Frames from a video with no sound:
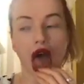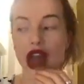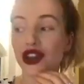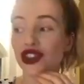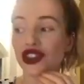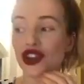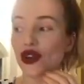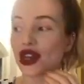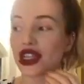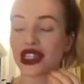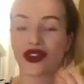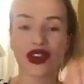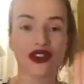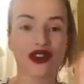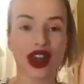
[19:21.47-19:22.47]
And just notice if
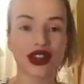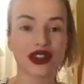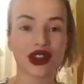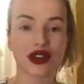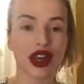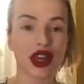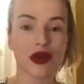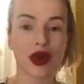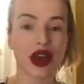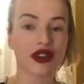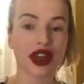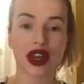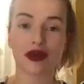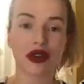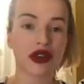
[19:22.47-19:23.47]
it fights you like a wild
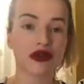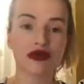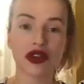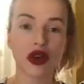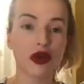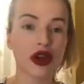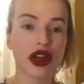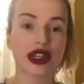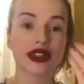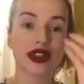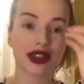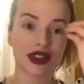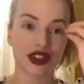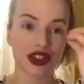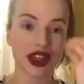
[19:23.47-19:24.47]
animal. No worries. This
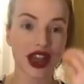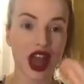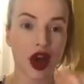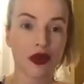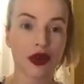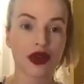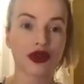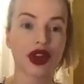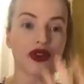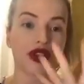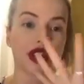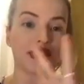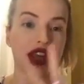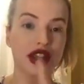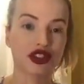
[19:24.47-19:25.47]
is just going to help get rid
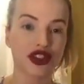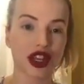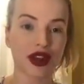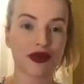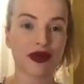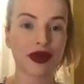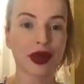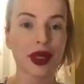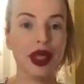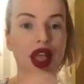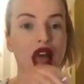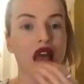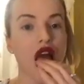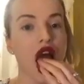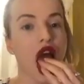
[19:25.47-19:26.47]
of tension.
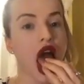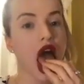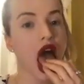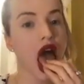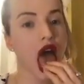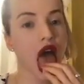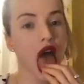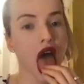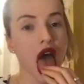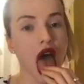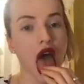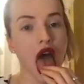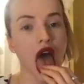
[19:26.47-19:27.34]
Ah.